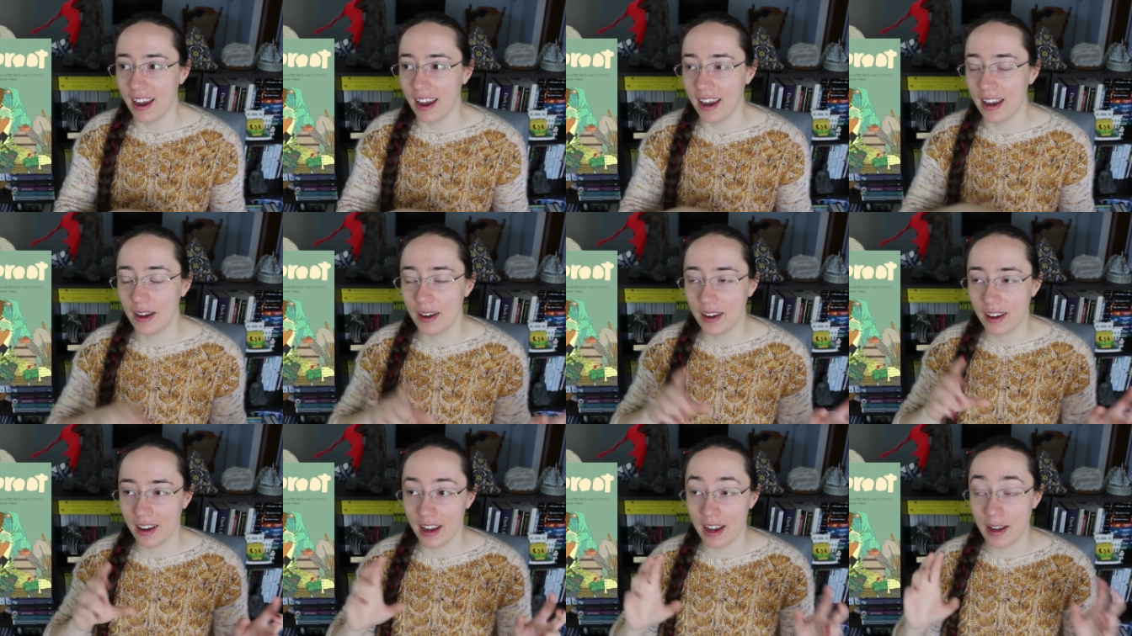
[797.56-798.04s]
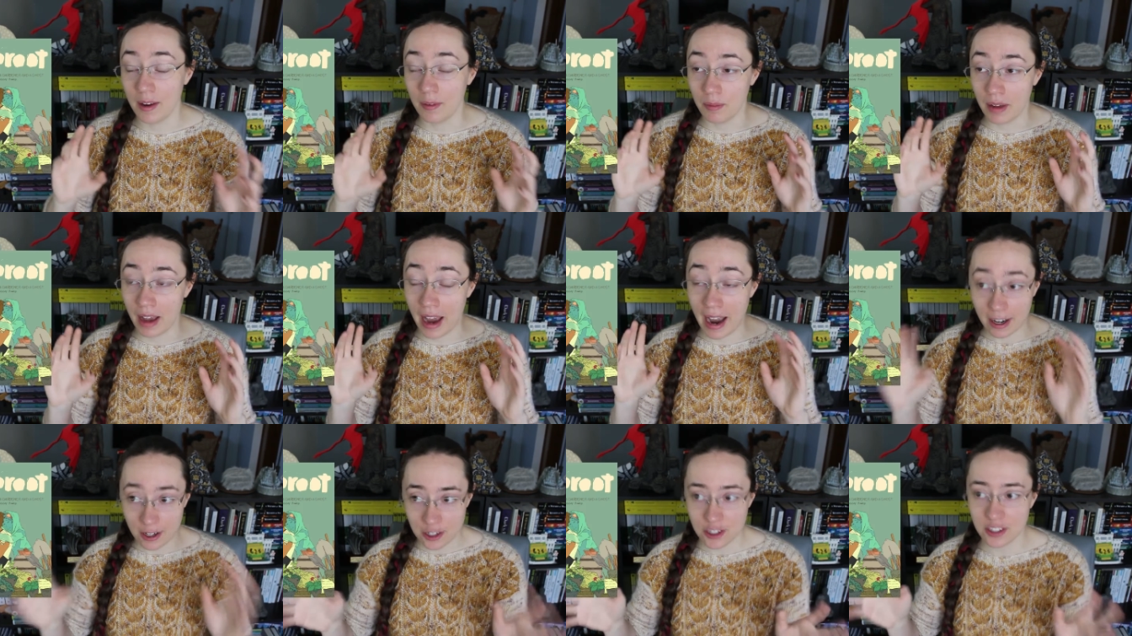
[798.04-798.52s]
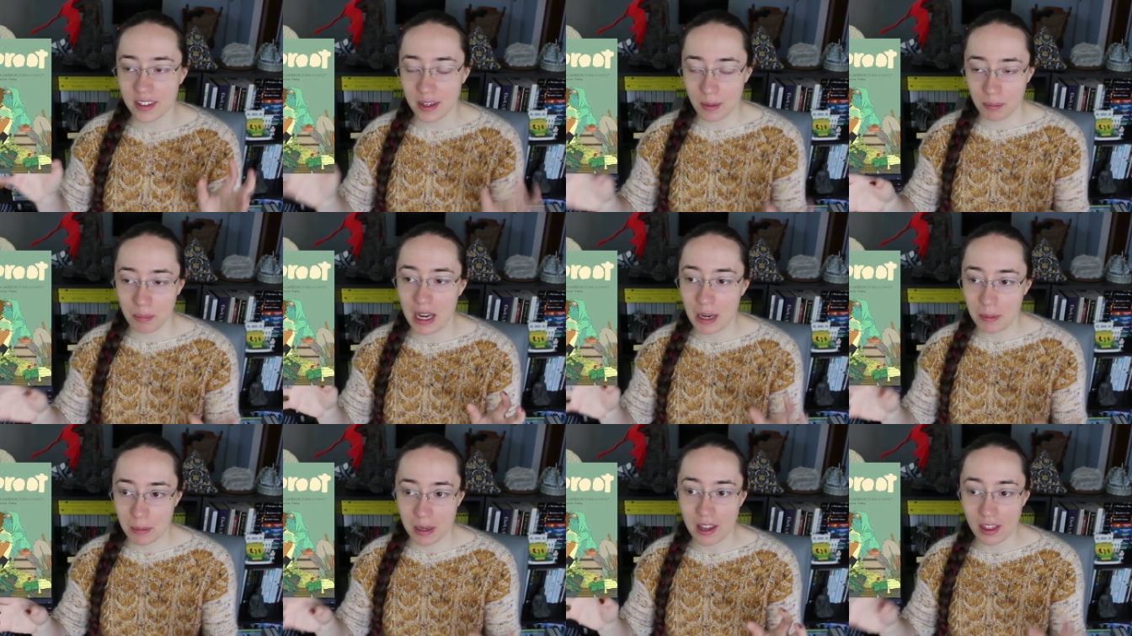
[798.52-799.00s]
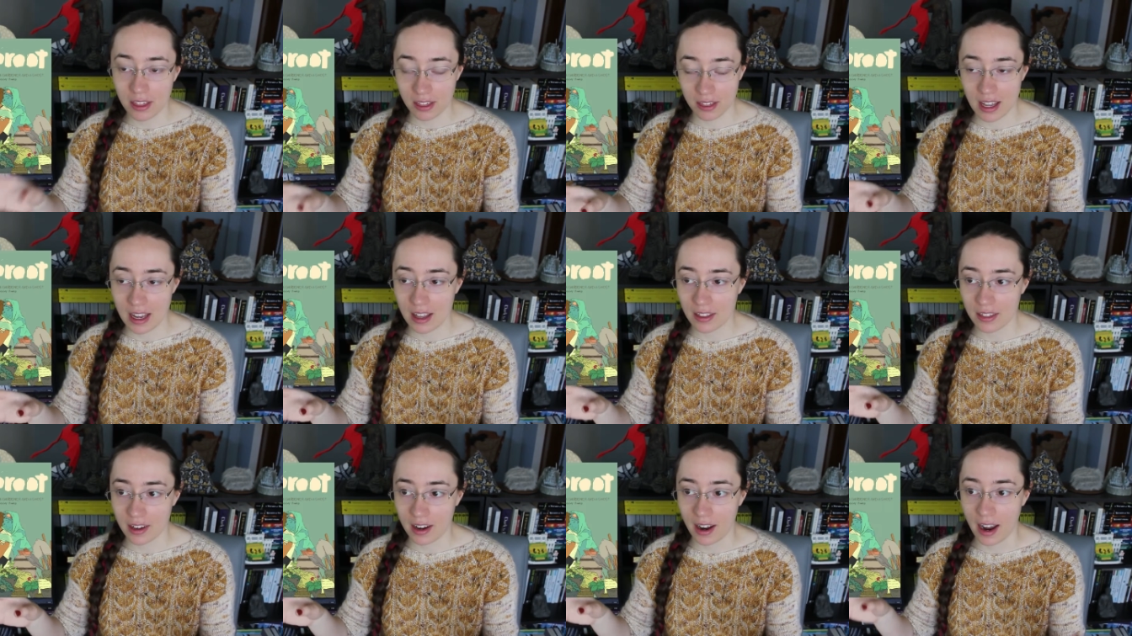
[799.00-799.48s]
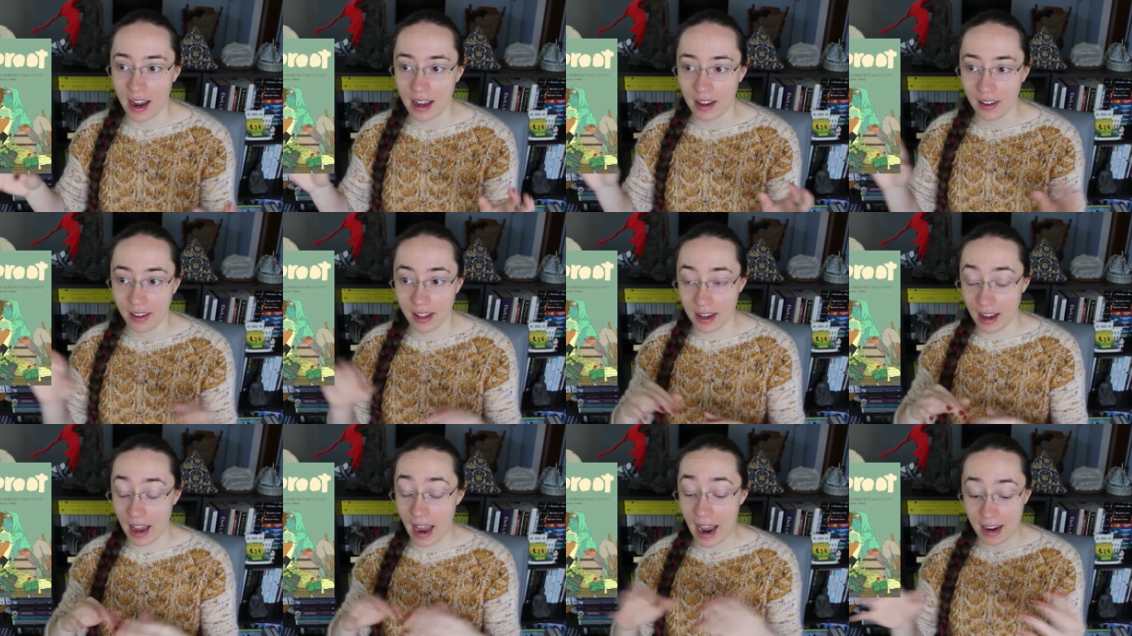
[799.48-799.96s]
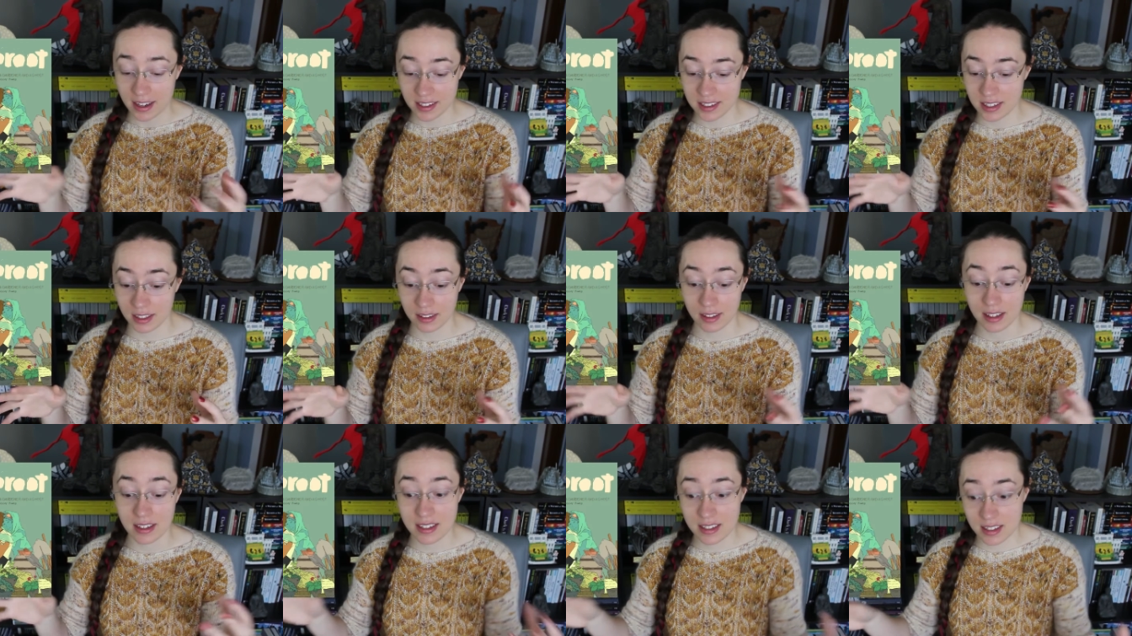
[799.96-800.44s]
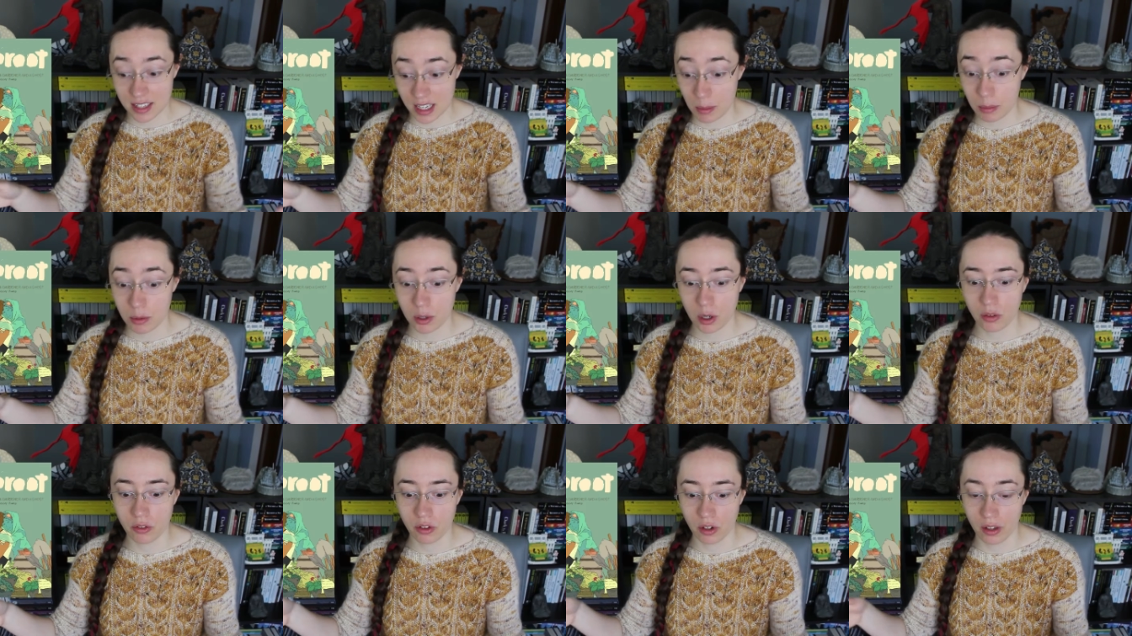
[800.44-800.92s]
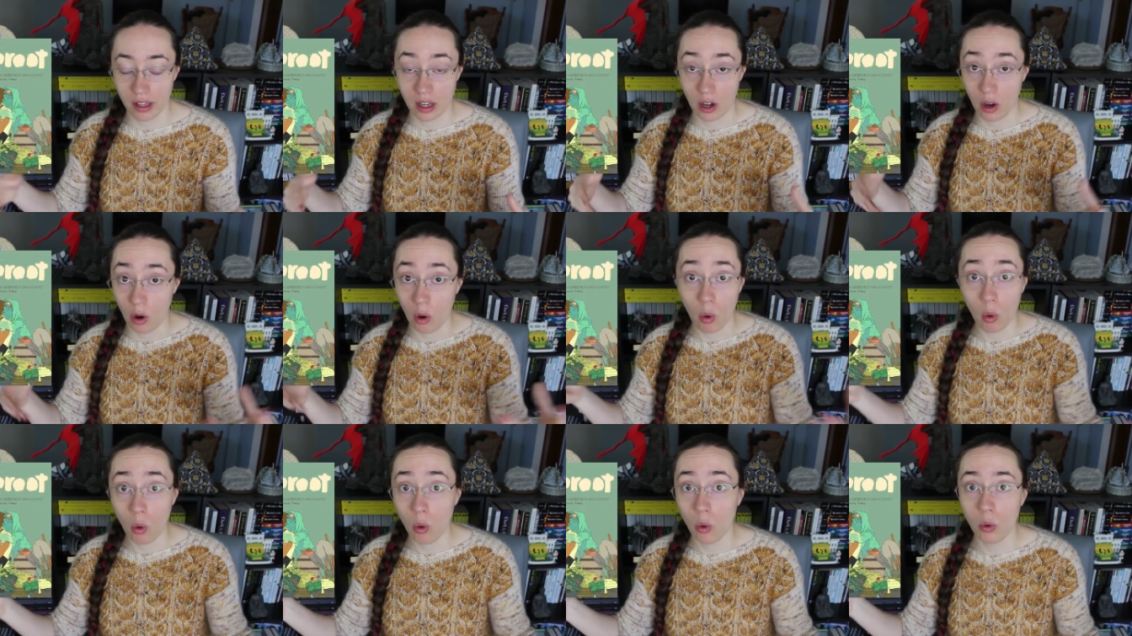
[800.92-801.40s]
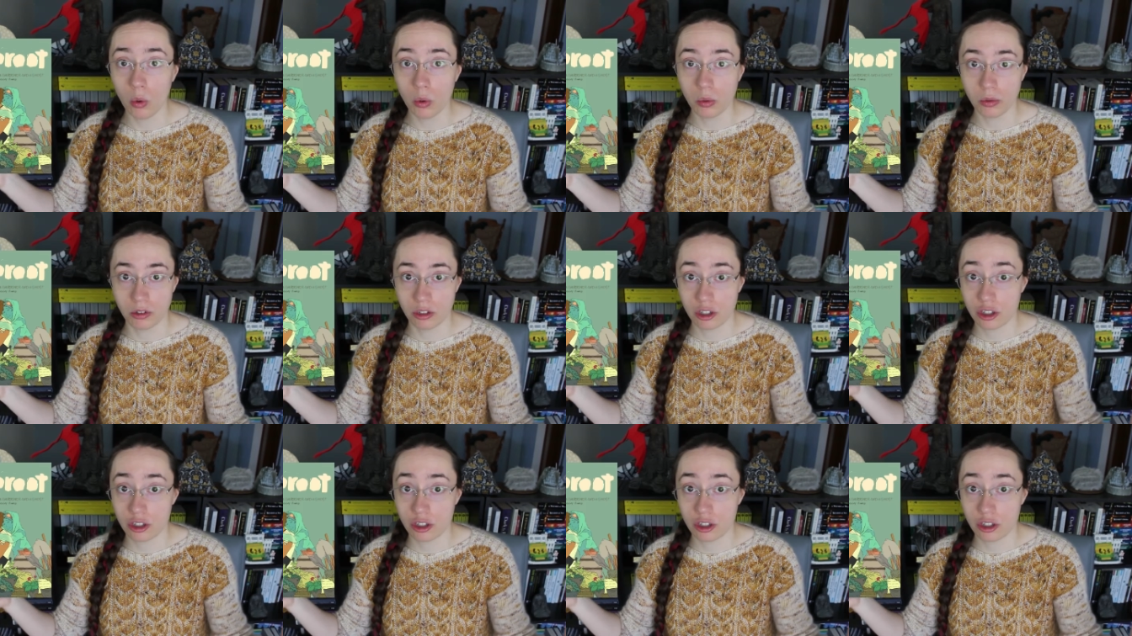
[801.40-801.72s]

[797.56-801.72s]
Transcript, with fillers: It, it, actually made me think that I had like accidentally skipped over like a whole